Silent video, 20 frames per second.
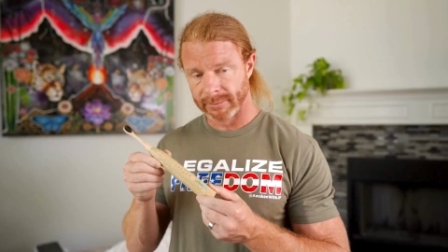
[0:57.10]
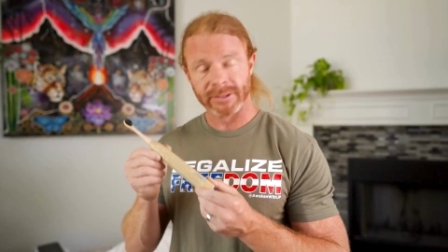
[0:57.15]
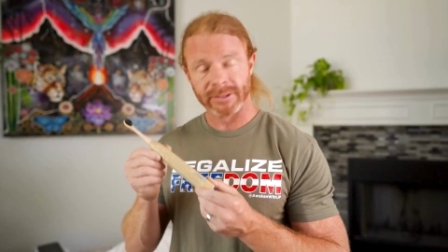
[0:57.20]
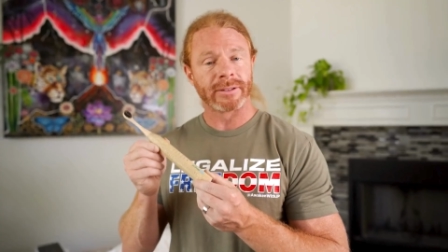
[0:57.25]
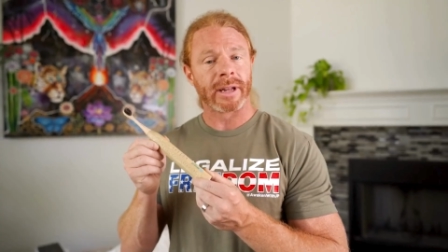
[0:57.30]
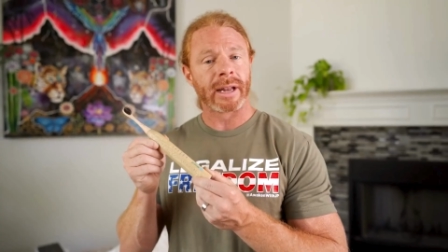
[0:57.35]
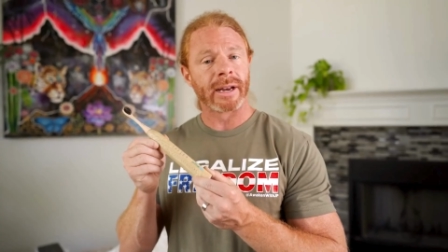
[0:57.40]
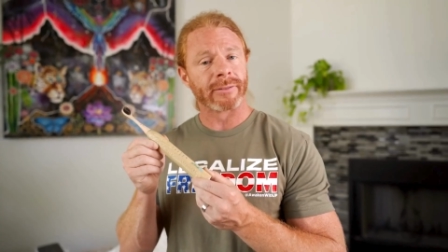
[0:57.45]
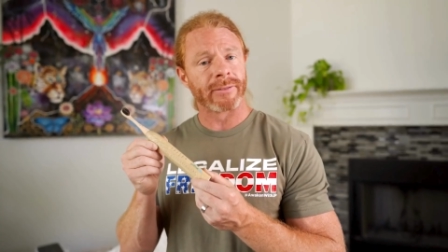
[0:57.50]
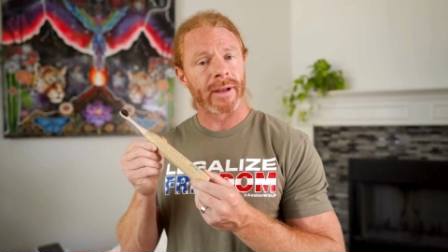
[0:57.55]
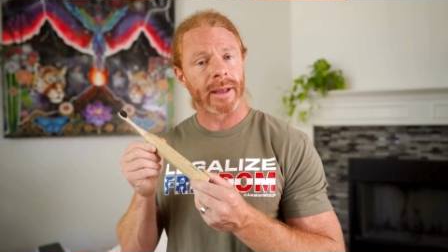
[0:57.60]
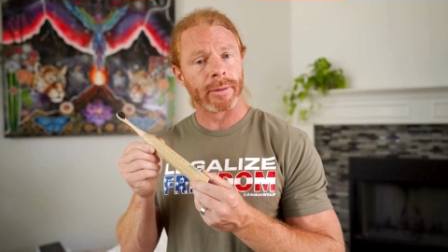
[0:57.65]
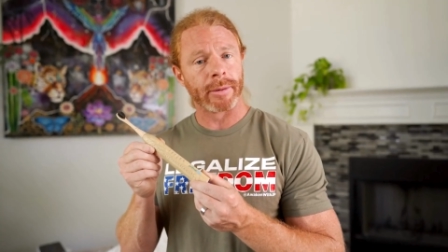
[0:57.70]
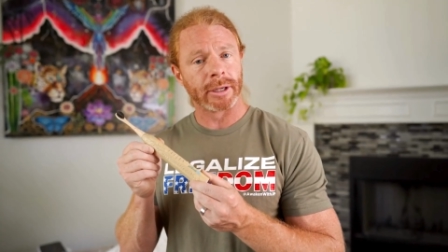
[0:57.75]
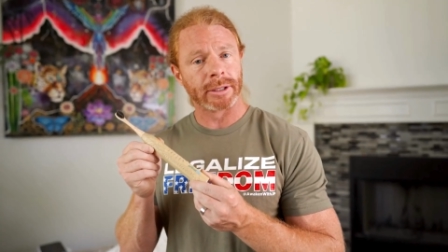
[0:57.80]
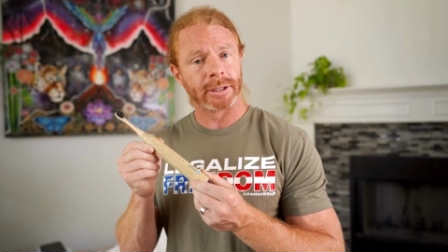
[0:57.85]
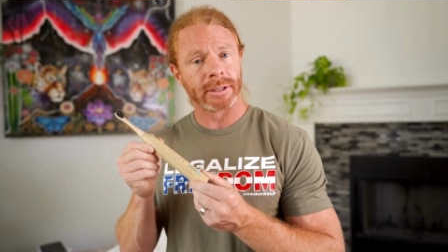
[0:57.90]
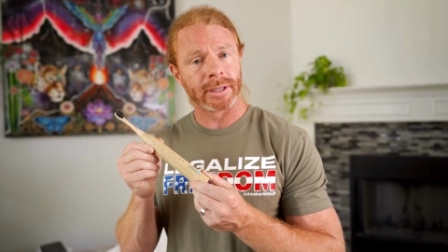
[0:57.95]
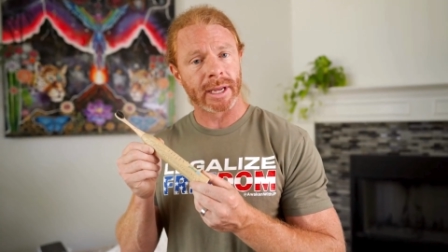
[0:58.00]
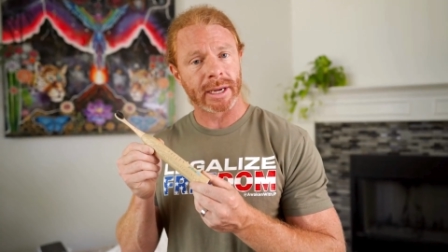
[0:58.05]
The sonic
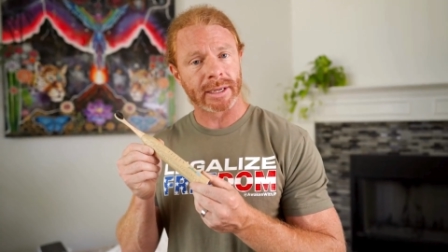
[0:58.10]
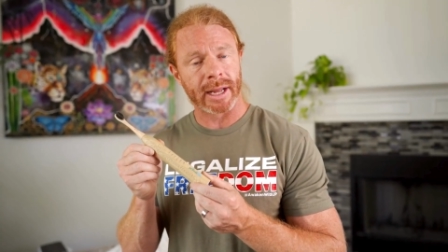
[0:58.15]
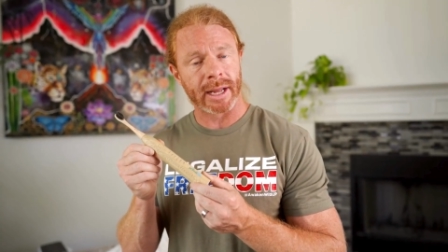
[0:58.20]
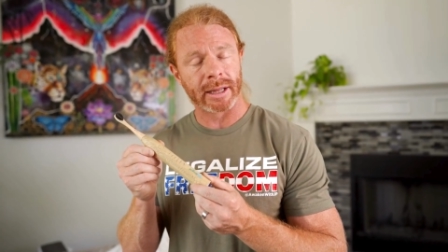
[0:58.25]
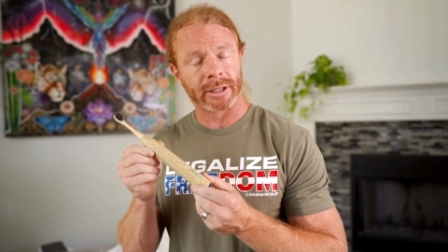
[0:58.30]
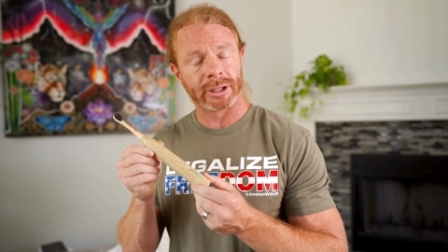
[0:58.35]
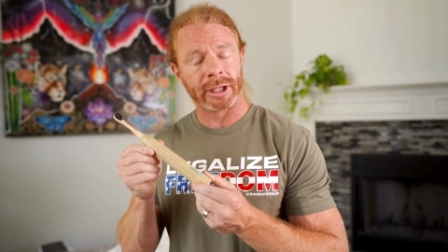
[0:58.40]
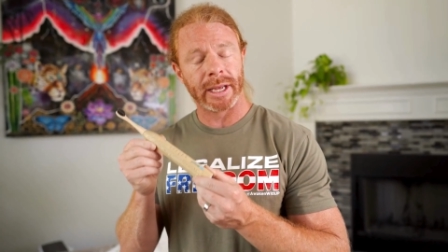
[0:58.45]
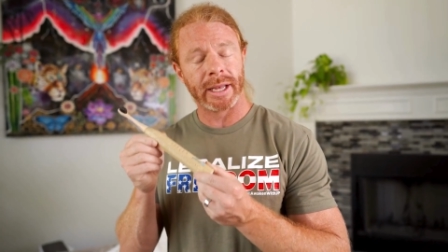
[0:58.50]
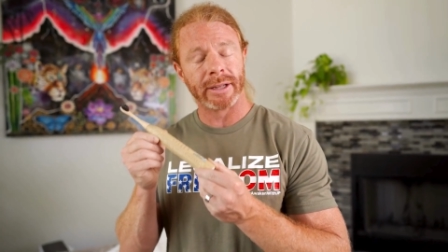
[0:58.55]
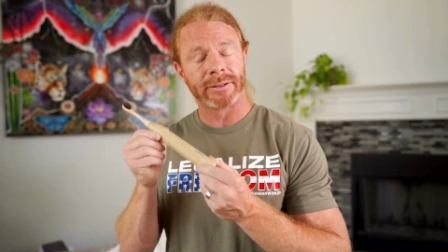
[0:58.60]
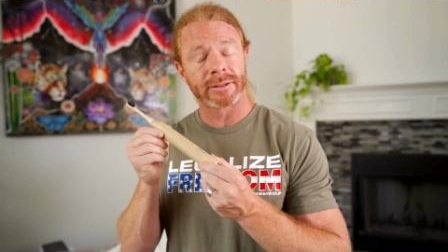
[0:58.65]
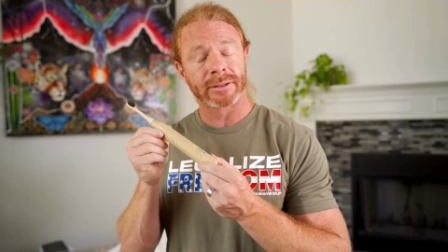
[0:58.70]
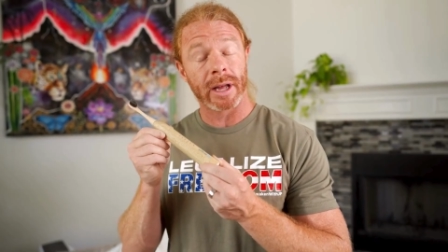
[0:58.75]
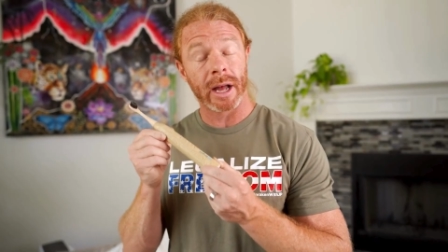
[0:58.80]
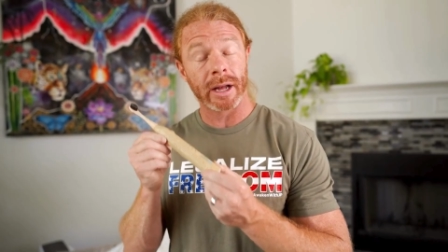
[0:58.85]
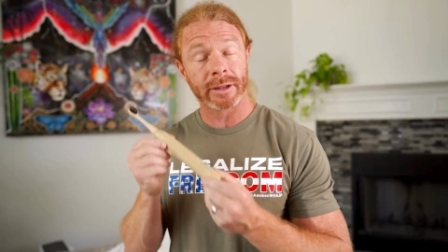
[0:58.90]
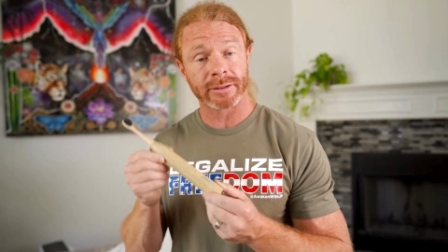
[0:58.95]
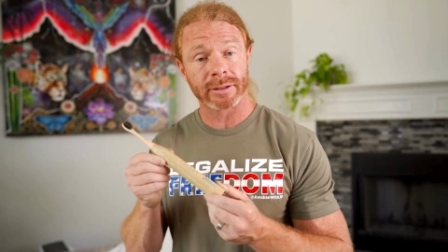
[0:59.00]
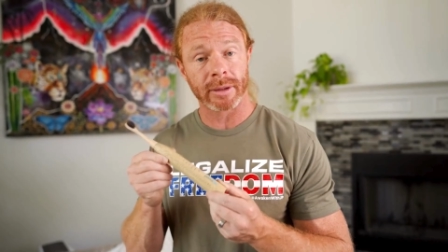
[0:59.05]
vibration technology is
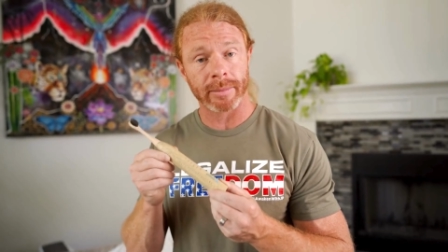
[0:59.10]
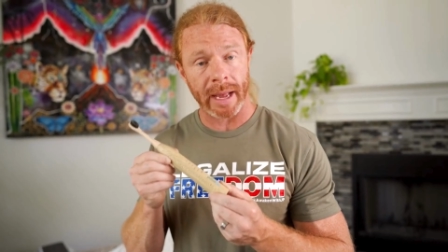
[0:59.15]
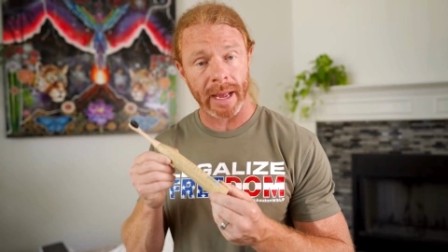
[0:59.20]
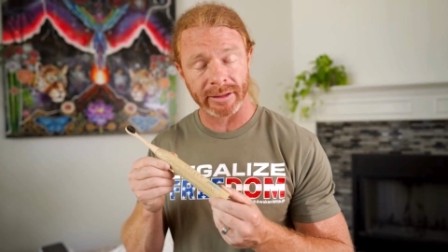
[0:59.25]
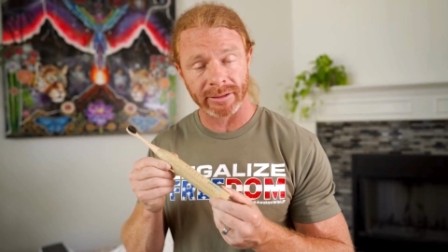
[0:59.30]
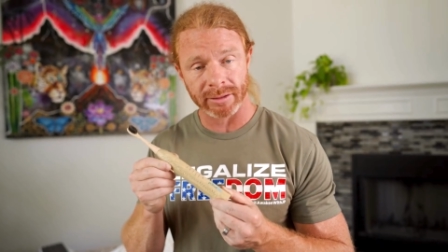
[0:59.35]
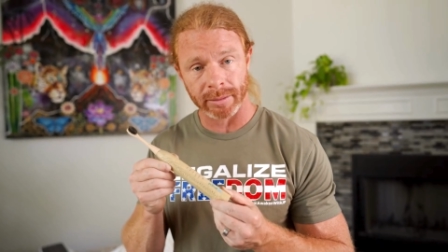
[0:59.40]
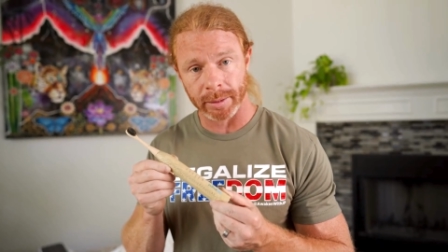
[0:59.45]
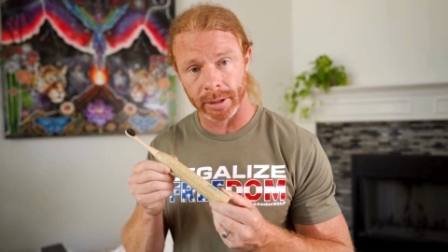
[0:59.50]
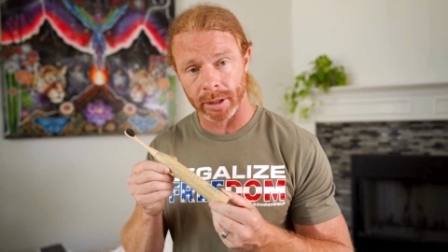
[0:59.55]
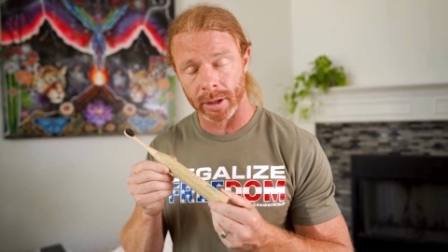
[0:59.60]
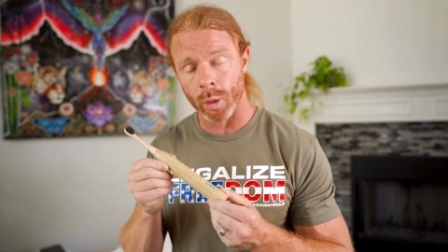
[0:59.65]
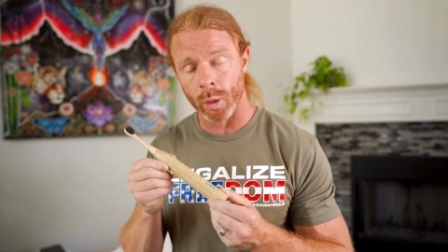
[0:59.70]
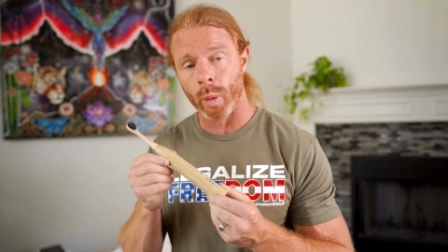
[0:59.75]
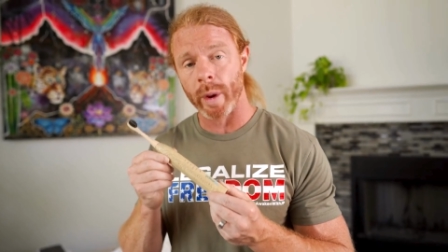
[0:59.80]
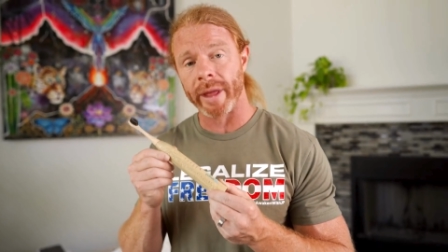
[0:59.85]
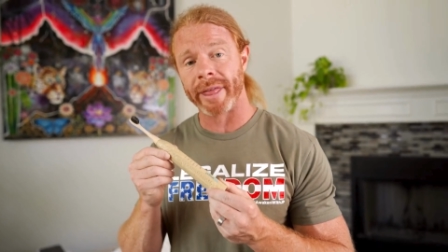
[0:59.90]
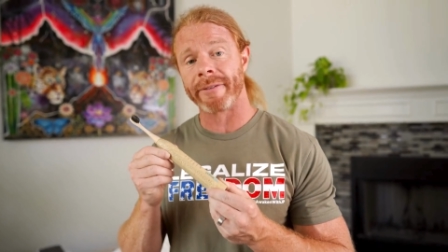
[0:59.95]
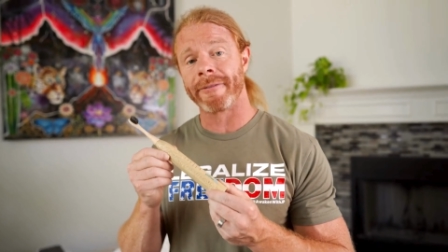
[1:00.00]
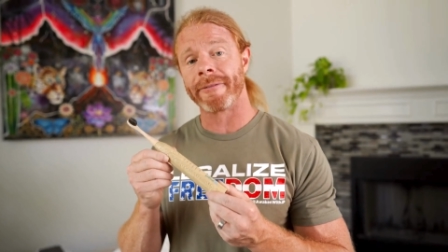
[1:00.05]
customizable
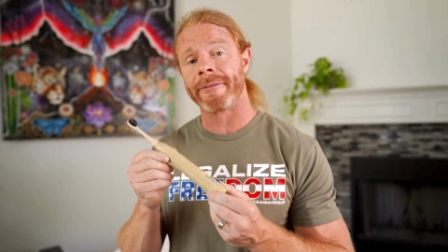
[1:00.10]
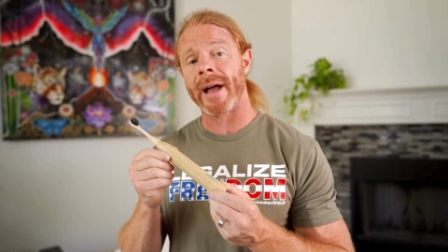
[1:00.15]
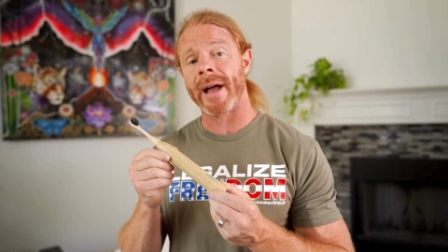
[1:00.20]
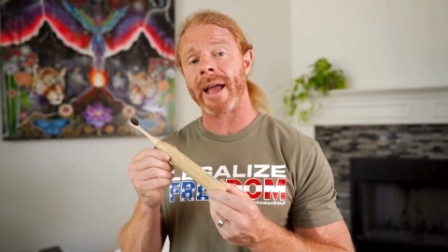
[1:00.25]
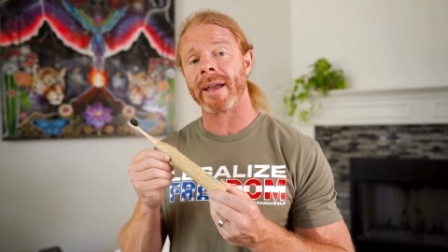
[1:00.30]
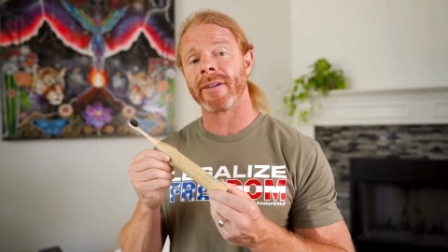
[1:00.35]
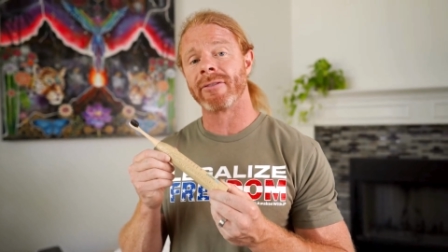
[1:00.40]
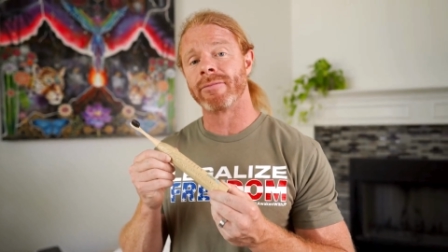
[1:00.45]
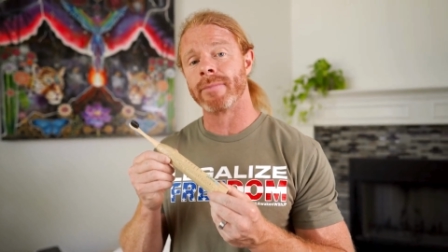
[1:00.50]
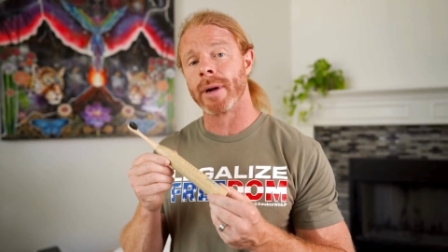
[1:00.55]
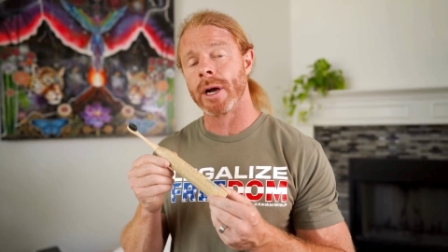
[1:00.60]
with five